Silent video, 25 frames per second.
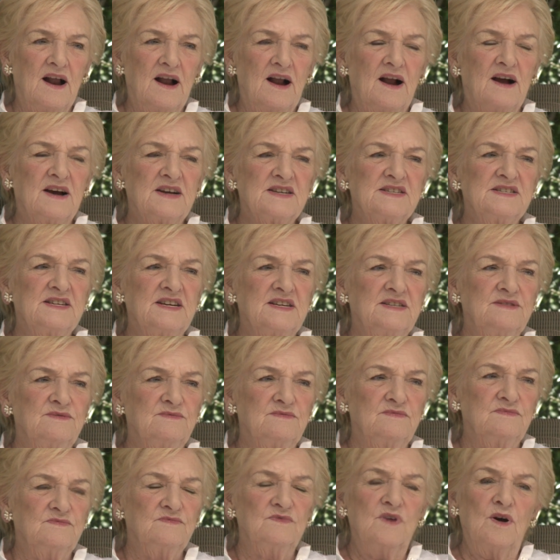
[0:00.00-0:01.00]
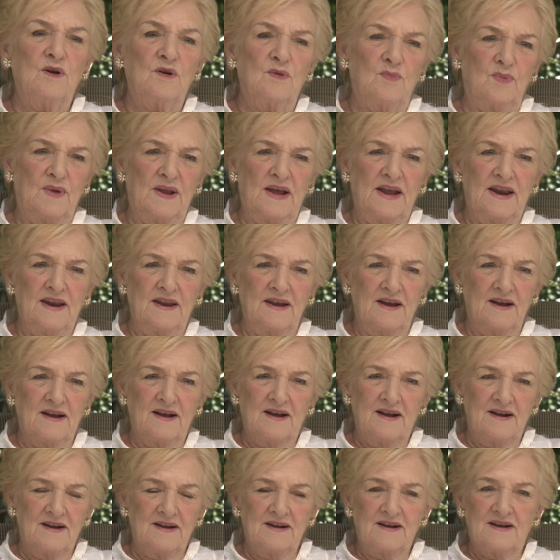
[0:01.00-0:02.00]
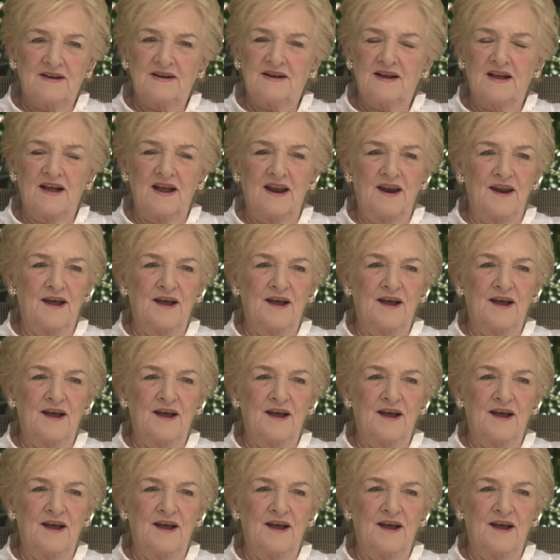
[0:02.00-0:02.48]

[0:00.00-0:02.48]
I said, rollerblading. And